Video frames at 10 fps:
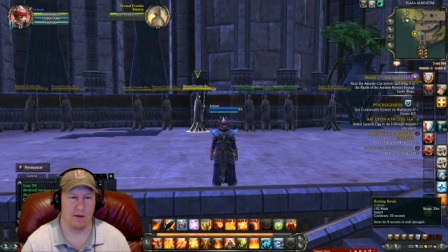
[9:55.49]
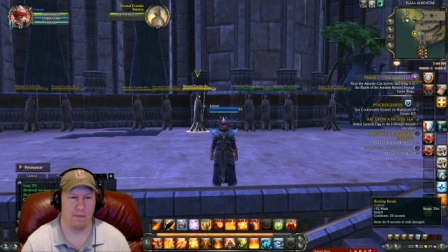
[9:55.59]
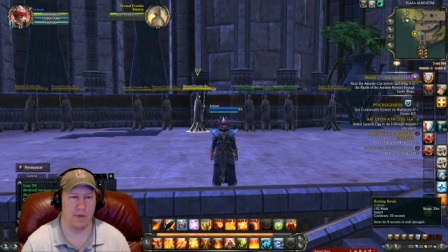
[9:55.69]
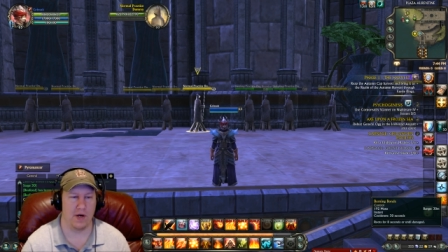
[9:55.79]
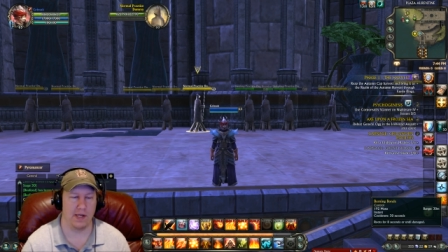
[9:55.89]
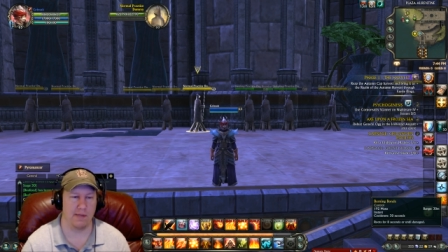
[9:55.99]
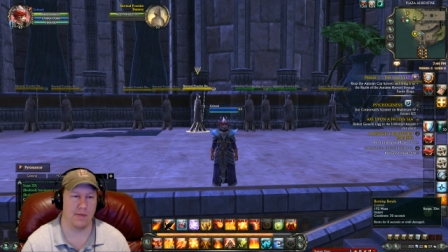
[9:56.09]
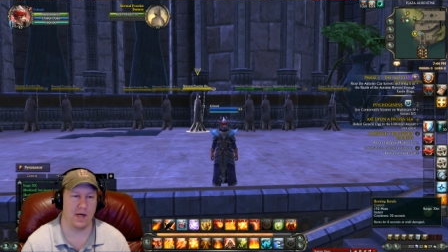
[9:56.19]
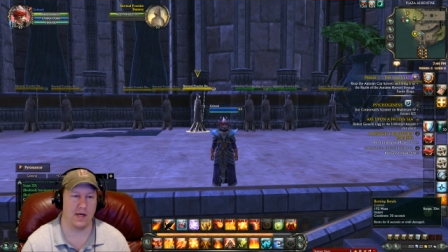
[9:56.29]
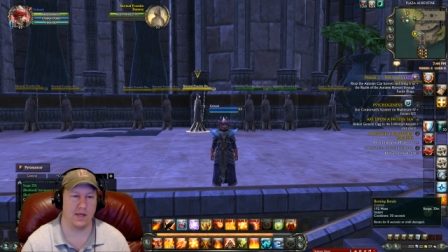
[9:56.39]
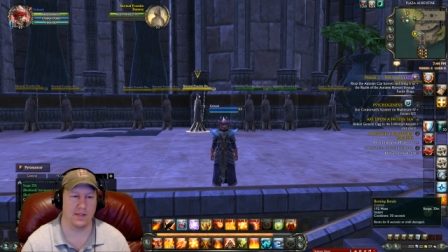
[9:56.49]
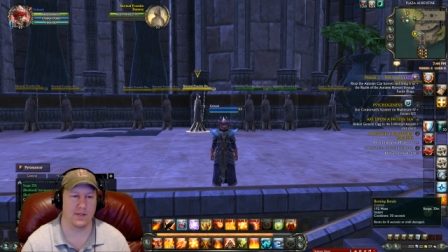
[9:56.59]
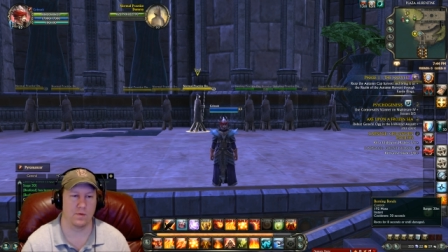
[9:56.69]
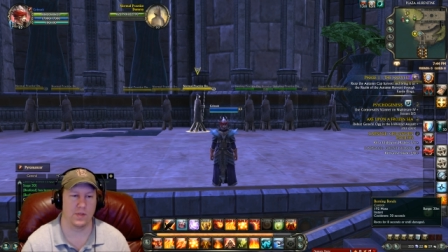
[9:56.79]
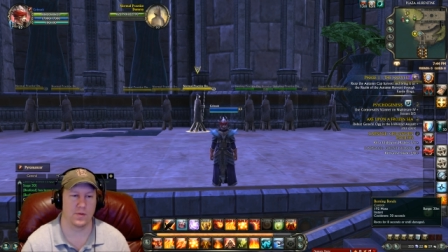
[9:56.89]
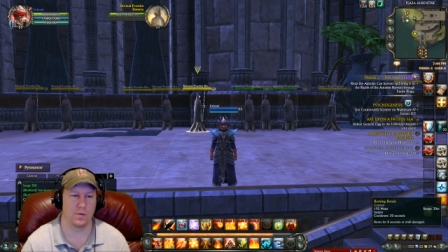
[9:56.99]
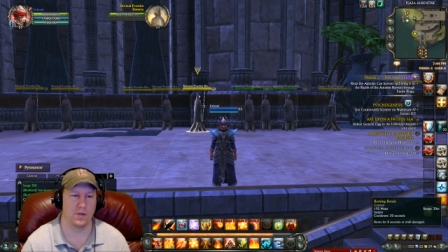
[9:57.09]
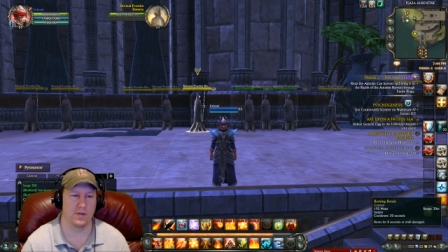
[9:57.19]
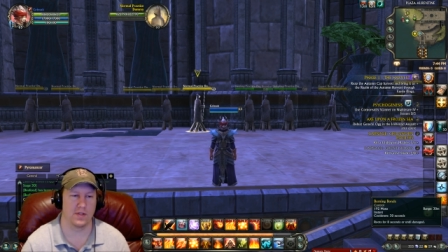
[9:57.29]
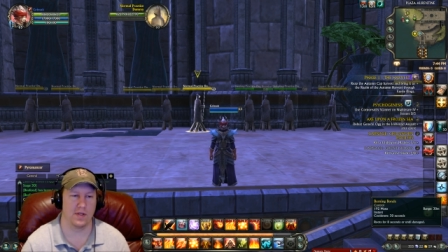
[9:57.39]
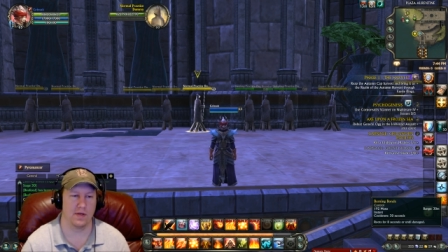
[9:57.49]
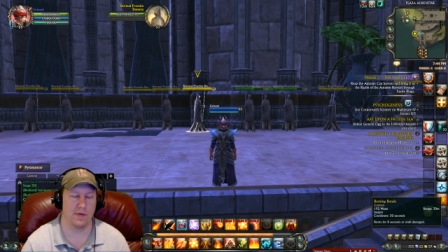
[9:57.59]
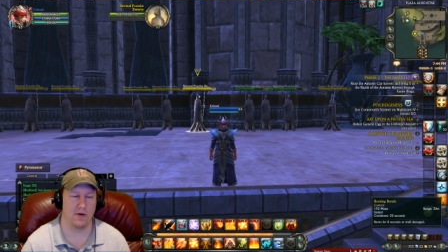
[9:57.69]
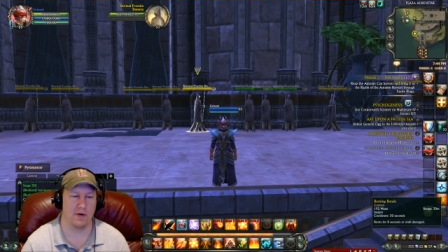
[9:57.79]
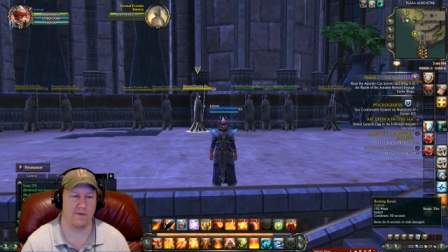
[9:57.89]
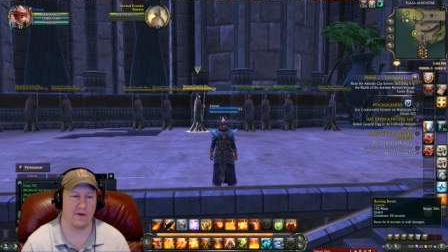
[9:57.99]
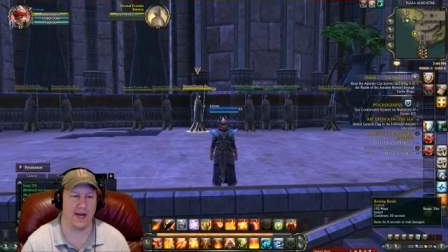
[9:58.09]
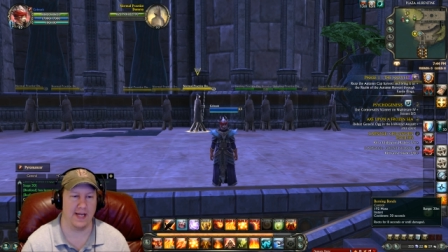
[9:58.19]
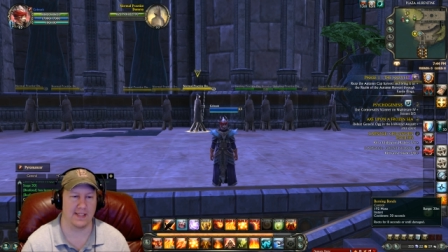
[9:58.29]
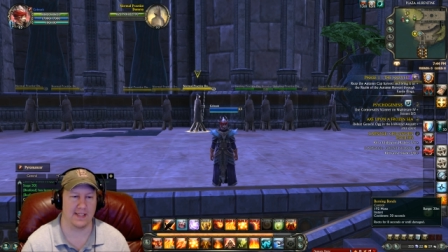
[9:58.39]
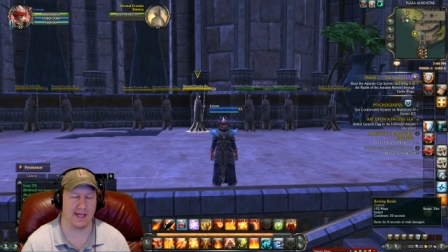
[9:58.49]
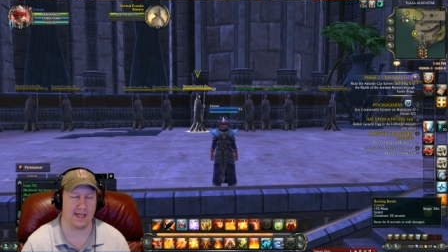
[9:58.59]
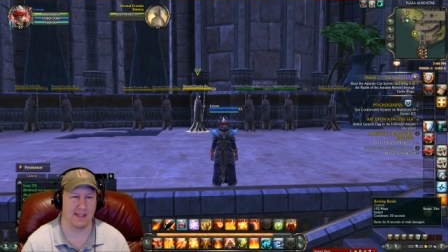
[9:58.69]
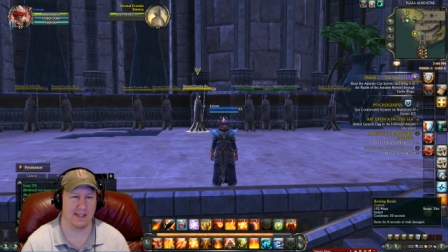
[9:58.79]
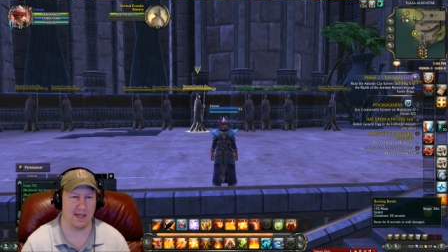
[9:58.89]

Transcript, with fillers: Burning Bonds, which roots the opponent for 8 seconds.